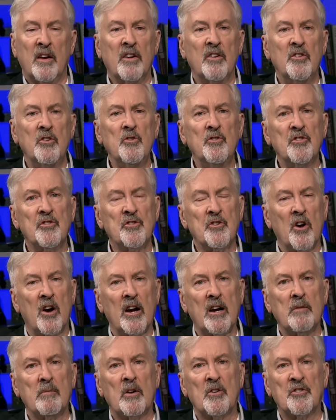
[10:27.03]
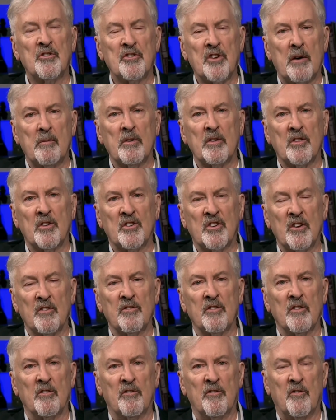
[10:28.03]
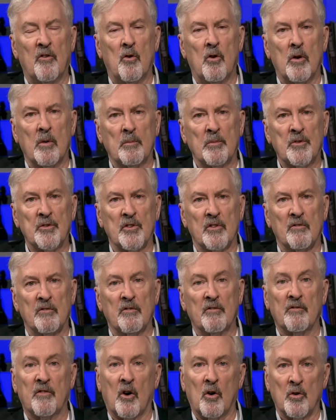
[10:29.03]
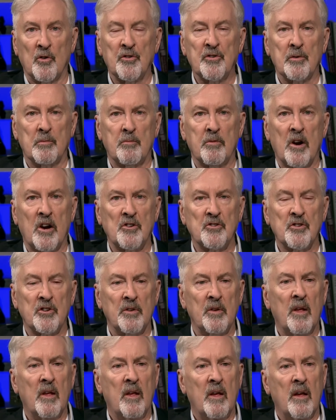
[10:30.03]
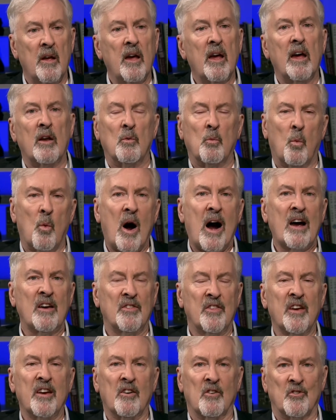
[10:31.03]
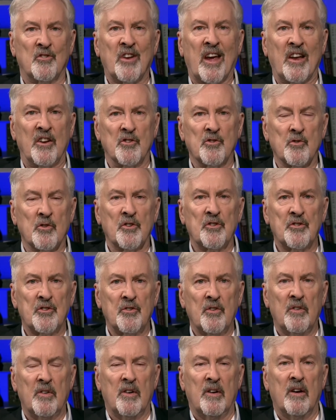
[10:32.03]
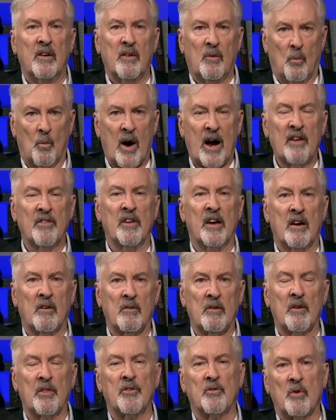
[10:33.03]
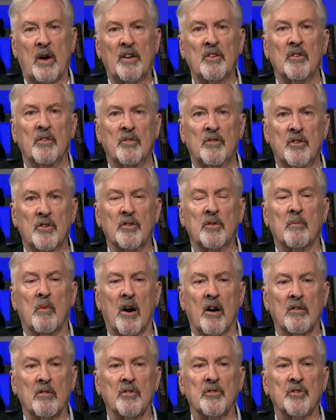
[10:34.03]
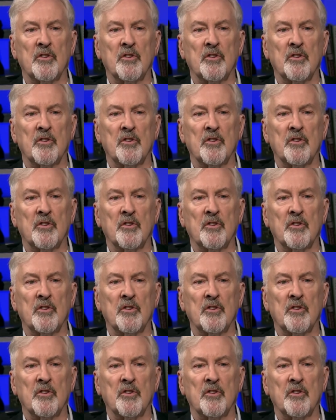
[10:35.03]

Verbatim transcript: Can you just talk about some of the different forms of voter suppression and why they are dangerous, why they are a threat well, to democracy?